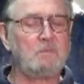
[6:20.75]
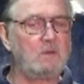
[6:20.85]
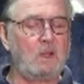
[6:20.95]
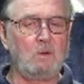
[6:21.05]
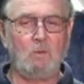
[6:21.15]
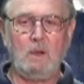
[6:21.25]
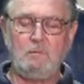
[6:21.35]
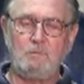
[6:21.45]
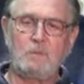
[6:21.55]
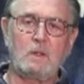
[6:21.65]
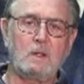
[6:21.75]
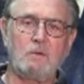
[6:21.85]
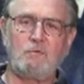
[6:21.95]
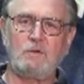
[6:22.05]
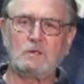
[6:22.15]
Another one,
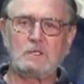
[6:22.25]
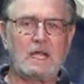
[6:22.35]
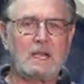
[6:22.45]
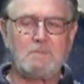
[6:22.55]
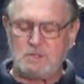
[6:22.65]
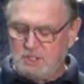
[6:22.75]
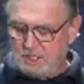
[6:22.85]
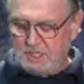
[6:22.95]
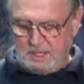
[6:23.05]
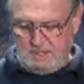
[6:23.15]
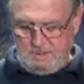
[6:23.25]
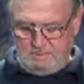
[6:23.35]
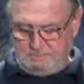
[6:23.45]
feels like I'm cheating.